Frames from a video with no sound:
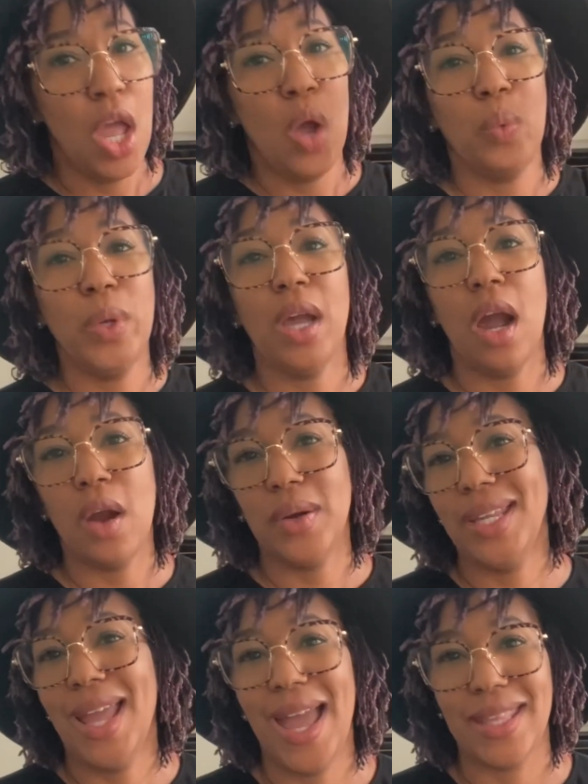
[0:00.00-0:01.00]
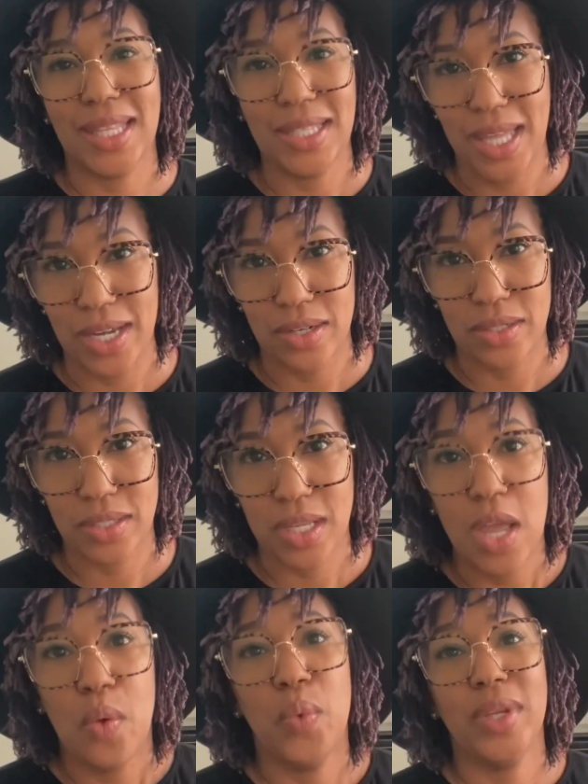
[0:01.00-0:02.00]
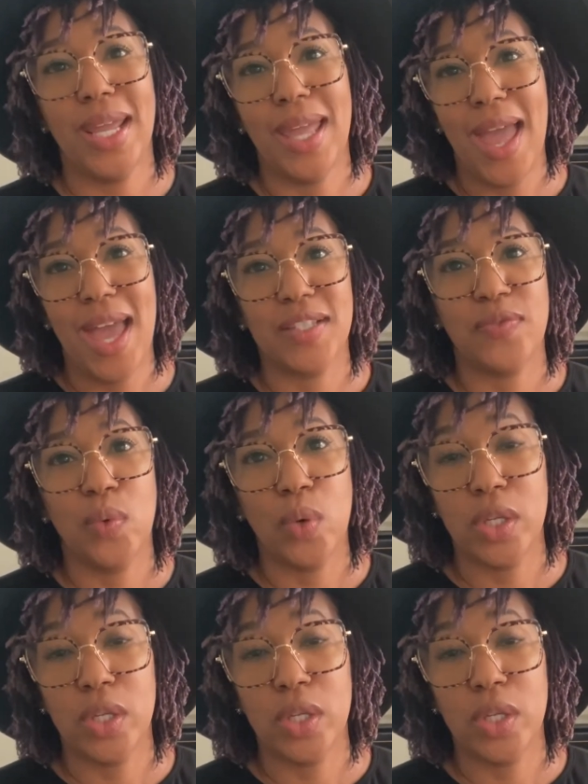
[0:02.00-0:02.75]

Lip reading: we already had the letters. When they asked for